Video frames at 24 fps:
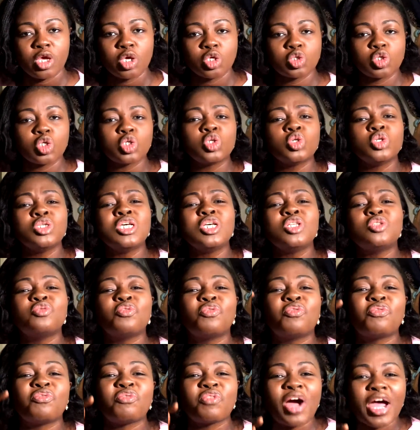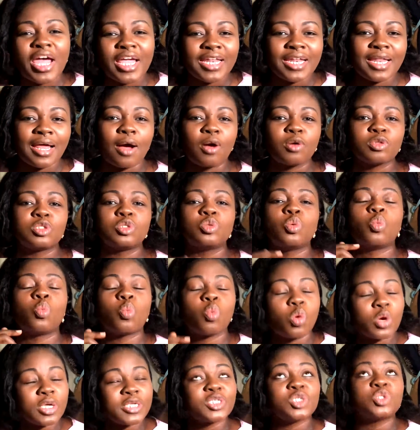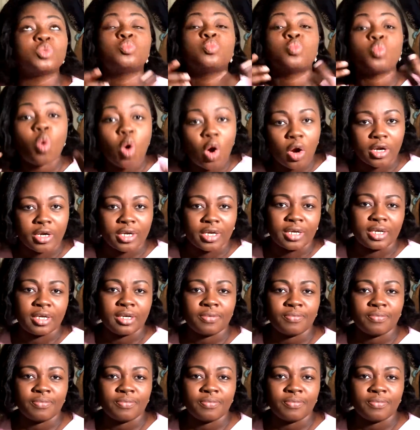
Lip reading: So you need to find out which one